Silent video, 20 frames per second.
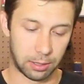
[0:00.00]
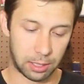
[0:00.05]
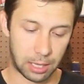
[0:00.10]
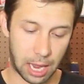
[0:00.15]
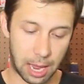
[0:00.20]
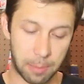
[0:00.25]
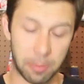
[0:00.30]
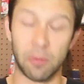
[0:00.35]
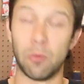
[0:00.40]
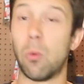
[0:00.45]

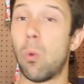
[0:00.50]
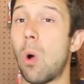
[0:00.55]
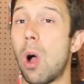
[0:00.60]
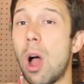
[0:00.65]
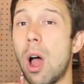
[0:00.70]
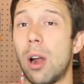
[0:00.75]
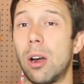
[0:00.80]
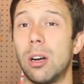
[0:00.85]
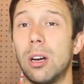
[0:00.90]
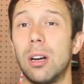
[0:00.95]
type of
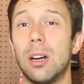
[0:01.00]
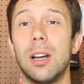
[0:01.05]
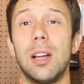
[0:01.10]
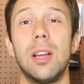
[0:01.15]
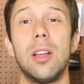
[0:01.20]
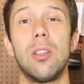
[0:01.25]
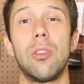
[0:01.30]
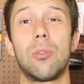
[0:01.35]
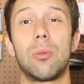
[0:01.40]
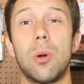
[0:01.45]
water.
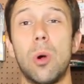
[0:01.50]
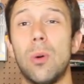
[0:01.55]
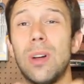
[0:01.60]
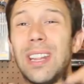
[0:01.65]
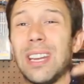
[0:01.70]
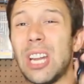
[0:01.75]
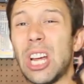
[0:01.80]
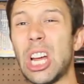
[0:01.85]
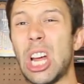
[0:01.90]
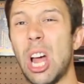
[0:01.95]
Throw it
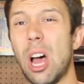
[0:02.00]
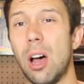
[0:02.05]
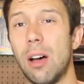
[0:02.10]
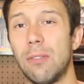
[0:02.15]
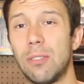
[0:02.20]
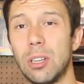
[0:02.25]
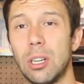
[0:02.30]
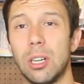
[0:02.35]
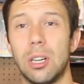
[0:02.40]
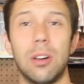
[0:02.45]
into
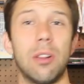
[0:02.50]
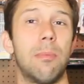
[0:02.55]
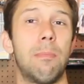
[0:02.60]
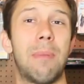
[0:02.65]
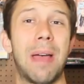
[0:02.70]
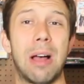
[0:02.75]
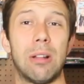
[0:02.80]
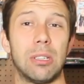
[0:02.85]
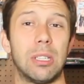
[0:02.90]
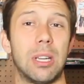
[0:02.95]
cover,
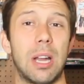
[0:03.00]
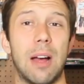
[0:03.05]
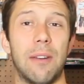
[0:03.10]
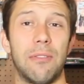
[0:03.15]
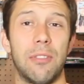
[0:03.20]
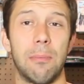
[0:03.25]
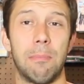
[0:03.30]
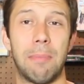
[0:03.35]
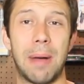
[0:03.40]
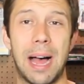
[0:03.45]
bounce it
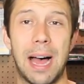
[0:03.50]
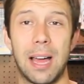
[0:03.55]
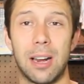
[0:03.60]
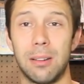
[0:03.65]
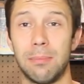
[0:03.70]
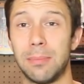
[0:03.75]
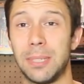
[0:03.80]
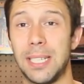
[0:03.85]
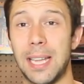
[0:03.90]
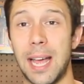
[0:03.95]
off the
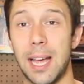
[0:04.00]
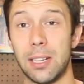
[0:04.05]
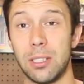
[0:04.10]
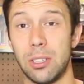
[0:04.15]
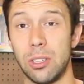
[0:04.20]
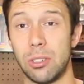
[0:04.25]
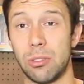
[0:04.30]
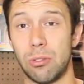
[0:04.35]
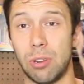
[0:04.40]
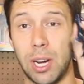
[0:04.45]
bottom,
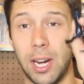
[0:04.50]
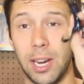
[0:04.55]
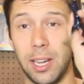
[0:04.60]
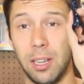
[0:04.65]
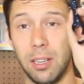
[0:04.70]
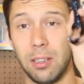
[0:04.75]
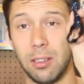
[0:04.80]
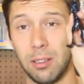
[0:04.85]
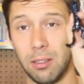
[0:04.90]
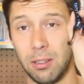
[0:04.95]
Texas
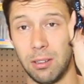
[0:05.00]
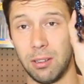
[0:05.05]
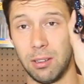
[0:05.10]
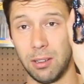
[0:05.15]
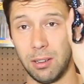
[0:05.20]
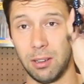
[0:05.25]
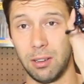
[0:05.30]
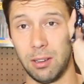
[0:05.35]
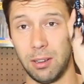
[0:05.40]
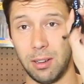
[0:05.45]
rig.
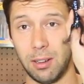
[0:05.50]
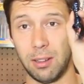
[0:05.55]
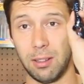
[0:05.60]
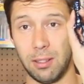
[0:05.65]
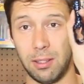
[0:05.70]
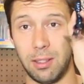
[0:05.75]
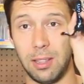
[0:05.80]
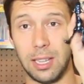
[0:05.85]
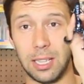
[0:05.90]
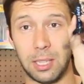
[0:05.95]

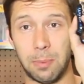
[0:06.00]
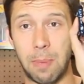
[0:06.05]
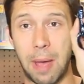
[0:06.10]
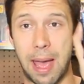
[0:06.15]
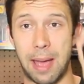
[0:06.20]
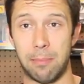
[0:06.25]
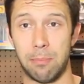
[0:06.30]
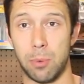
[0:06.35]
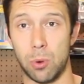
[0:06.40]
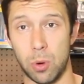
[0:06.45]
This
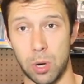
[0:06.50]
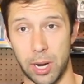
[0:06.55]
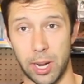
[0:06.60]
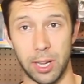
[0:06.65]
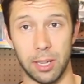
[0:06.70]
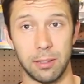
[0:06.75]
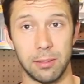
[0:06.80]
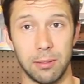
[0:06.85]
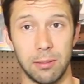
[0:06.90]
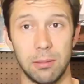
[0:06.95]
bad
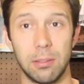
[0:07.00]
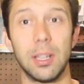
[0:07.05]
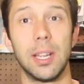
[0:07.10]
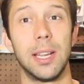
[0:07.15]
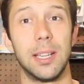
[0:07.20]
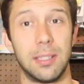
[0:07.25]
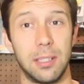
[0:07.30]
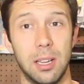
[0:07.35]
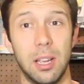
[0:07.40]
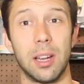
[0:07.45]
boy
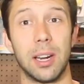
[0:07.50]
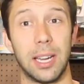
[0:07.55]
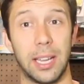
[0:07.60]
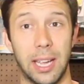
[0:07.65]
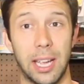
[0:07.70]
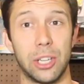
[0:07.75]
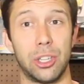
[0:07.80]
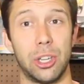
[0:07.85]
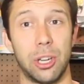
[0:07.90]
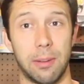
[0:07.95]
is gonna
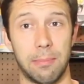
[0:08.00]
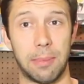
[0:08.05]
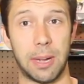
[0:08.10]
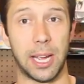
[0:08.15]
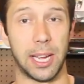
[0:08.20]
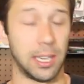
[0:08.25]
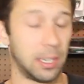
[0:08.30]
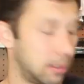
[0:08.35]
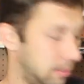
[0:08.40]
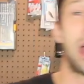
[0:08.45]
get you a
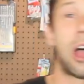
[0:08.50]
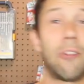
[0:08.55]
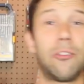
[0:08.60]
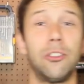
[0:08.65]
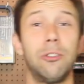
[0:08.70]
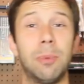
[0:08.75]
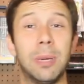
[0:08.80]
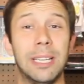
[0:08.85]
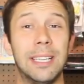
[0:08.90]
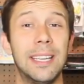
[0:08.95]
bite. Now if
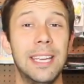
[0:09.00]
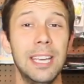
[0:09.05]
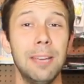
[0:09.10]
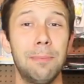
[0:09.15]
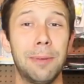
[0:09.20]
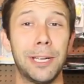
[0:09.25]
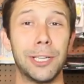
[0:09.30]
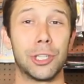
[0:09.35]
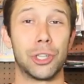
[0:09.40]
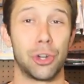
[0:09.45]
you've been
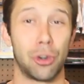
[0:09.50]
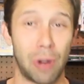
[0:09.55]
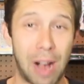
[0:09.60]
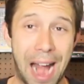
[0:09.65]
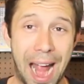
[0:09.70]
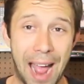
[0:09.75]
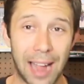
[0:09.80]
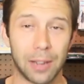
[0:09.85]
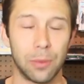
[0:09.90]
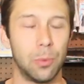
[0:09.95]
keeping
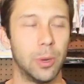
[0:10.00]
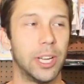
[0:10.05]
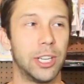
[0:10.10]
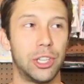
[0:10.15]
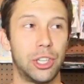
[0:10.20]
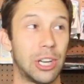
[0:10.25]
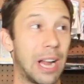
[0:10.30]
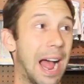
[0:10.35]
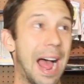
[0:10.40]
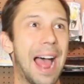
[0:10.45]
track,
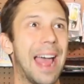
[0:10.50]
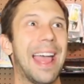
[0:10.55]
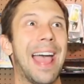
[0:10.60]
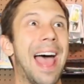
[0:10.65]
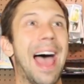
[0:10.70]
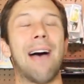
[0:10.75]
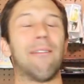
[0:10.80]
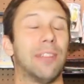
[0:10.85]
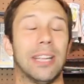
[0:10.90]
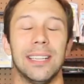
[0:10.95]
which I
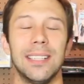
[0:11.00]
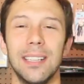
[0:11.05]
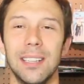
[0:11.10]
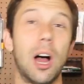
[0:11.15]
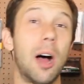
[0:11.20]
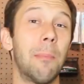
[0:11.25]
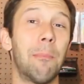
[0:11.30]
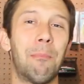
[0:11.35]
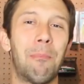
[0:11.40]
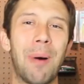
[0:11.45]
haven't,
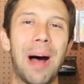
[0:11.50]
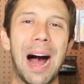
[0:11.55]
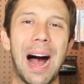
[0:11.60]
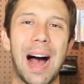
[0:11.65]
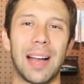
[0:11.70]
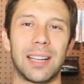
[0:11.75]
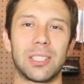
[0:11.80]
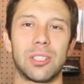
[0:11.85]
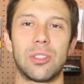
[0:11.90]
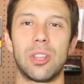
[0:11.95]
a
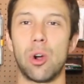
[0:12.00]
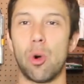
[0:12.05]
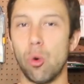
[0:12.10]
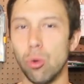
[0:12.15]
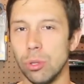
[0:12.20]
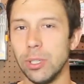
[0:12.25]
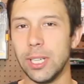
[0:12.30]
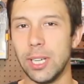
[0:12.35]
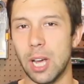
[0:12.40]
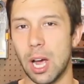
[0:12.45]
box that
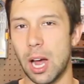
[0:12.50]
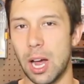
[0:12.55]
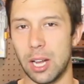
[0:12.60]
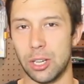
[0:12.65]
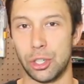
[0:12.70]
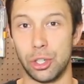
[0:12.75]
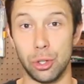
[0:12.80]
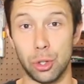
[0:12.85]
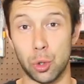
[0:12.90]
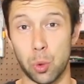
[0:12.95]
only
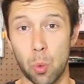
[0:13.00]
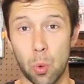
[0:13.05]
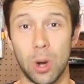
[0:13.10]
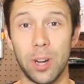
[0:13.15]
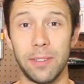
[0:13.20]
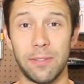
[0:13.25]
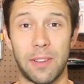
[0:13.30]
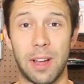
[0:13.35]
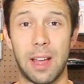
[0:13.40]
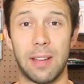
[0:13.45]
costs you
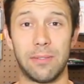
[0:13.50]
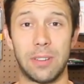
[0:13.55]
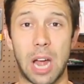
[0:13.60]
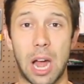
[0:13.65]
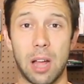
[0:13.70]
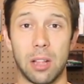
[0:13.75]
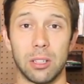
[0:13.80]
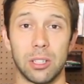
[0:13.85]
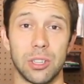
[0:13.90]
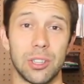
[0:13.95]

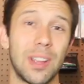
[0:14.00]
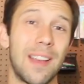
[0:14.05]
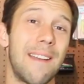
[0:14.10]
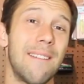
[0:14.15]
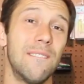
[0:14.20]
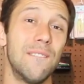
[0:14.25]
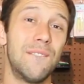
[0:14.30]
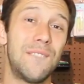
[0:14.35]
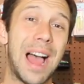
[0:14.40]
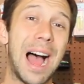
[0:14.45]
$25
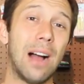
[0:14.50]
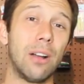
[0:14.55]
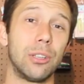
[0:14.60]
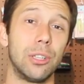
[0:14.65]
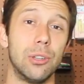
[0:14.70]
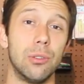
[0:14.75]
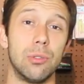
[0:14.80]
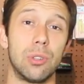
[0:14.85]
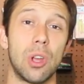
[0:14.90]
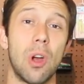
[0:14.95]

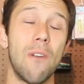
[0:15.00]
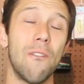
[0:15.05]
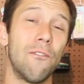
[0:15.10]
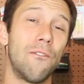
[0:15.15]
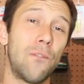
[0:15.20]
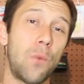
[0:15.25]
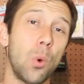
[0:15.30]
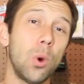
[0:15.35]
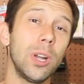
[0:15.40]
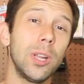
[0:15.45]
values
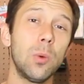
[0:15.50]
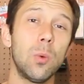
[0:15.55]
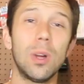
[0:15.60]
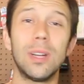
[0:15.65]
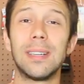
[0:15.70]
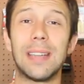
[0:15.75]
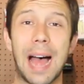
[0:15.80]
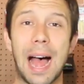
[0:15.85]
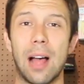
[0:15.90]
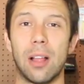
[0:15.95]

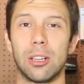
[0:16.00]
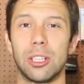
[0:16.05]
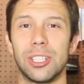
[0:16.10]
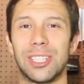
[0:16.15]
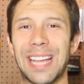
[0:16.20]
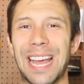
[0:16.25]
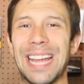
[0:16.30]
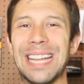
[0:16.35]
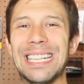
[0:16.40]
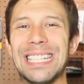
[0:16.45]

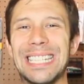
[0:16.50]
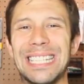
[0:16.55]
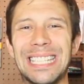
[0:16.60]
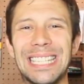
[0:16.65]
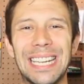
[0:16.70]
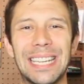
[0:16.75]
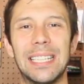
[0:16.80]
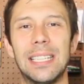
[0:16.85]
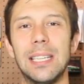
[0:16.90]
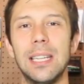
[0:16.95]

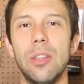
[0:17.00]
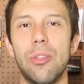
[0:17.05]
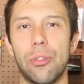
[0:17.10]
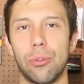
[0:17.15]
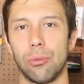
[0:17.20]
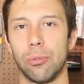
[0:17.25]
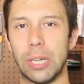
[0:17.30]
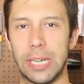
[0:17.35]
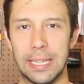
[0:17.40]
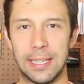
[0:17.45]

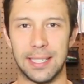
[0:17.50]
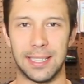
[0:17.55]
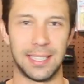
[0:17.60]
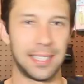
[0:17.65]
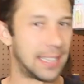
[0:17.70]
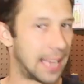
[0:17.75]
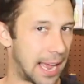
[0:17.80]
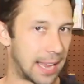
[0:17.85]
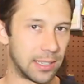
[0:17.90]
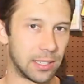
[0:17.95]

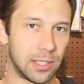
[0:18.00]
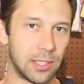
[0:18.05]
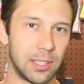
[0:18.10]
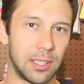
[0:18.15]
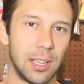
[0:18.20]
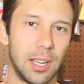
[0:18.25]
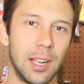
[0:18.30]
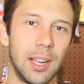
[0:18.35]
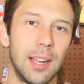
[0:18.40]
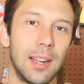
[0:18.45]

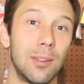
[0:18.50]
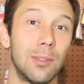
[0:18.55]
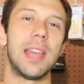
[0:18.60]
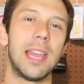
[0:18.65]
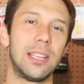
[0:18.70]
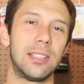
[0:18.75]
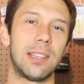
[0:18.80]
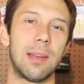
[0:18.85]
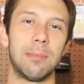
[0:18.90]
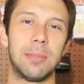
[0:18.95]
$41.63.
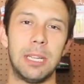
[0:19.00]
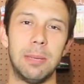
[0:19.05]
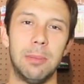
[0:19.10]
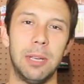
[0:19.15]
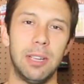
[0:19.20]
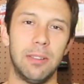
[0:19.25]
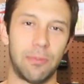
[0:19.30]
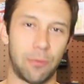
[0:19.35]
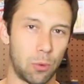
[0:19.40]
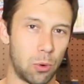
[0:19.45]
Thanks
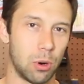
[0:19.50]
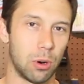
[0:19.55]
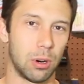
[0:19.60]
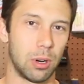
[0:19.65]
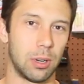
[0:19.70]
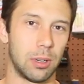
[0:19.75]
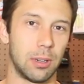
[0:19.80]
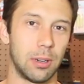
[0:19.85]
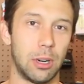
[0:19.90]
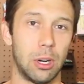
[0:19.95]
MTB
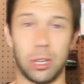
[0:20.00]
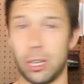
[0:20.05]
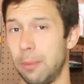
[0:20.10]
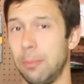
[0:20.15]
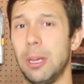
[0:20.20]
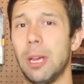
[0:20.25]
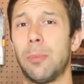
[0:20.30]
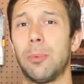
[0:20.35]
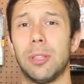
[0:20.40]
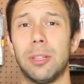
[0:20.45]
for
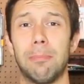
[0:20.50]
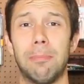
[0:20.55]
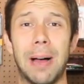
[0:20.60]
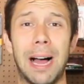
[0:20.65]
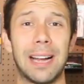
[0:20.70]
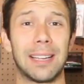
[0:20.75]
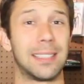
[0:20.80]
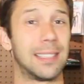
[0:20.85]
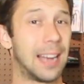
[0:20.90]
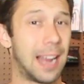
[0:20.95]
hooking me up with the
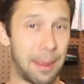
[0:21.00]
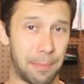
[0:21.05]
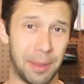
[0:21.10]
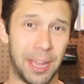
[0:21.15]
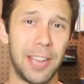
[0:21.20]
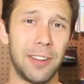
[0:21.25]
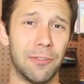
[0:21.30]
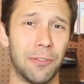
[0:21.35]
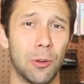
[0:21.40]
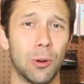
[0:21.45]
box that I
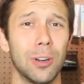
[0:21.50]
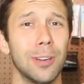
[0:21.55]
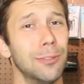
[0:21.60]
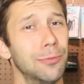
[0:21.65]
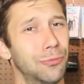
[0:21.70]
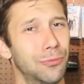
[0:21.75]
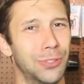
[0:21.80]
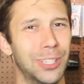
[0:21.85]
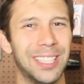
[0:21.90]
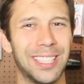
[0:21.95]
paid
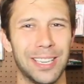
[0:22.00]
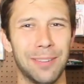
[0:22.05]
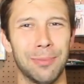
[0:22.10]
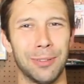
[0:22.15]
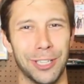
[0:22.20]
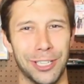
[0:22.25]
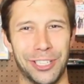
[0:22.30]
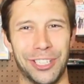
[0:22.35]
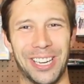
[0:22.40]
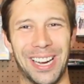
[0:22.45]
for, really
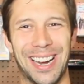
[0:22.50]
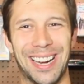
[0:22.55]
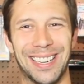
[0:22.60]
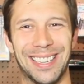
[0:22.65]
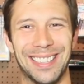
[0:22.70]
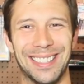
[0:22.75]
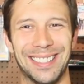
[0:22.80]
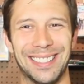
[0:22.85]
appreciate it.